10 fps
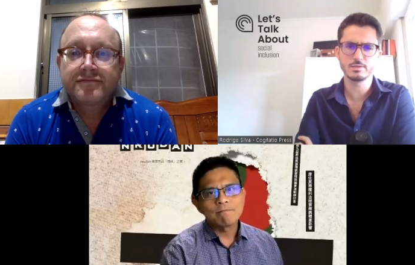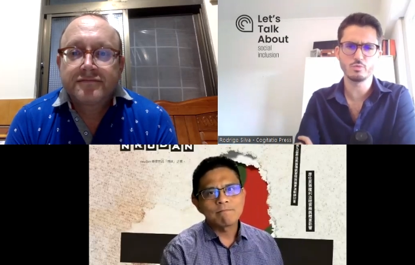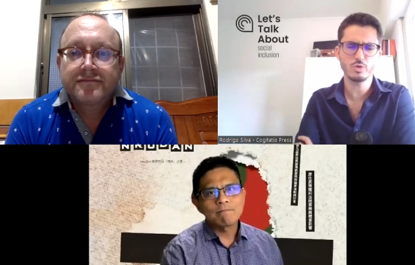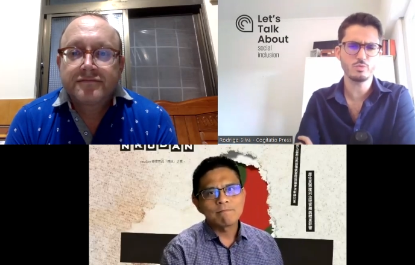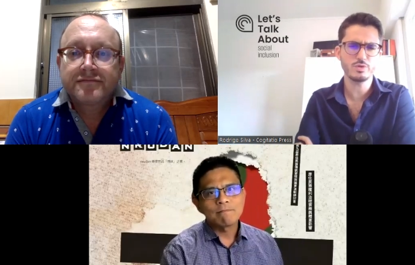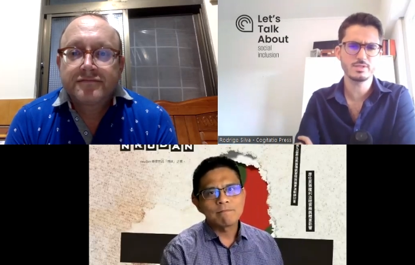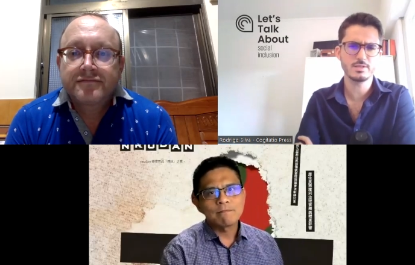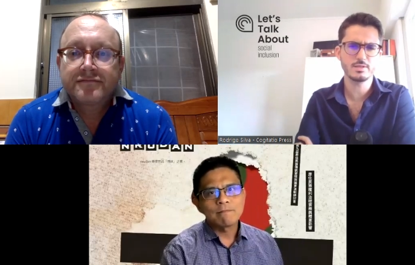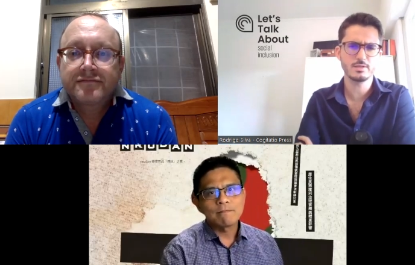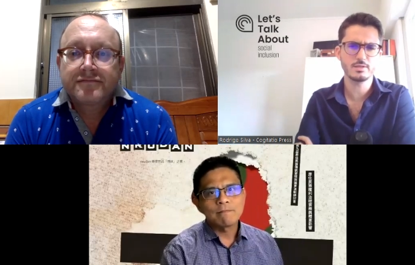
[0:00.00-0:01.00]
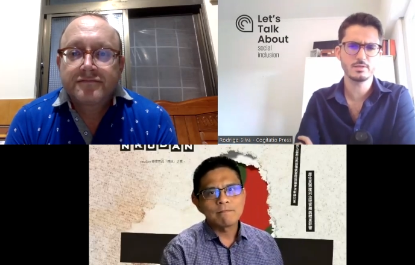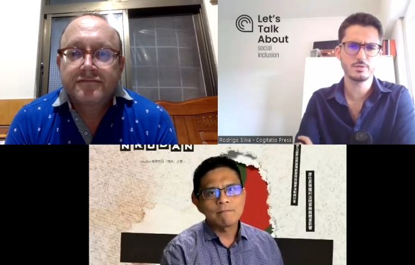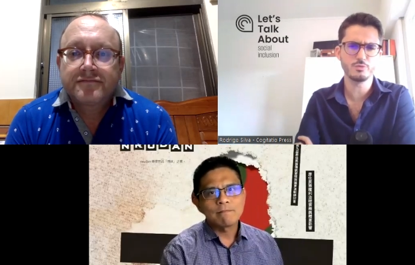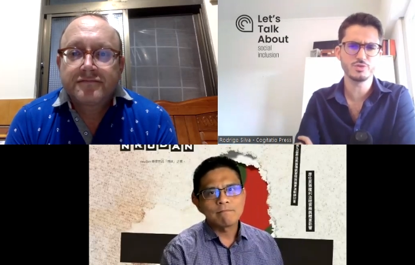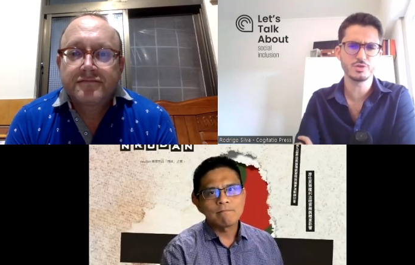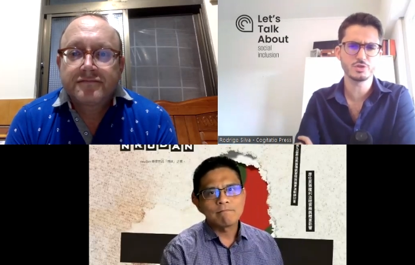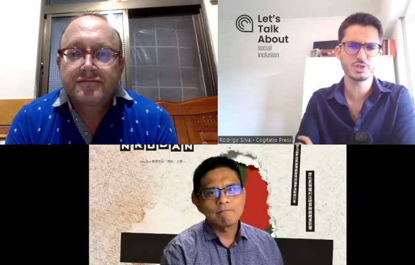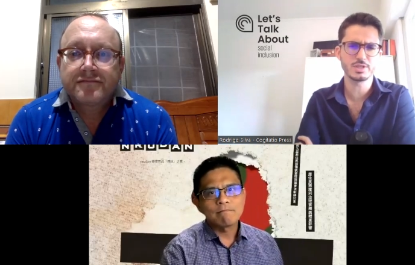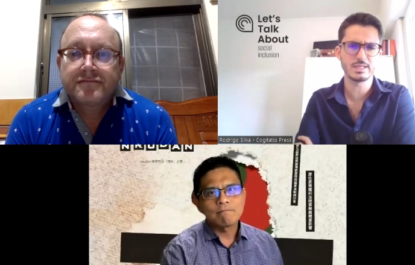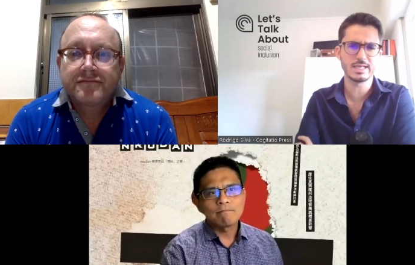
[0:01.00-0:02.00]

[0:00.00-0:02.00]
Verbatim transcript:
Speaker 1: what was the research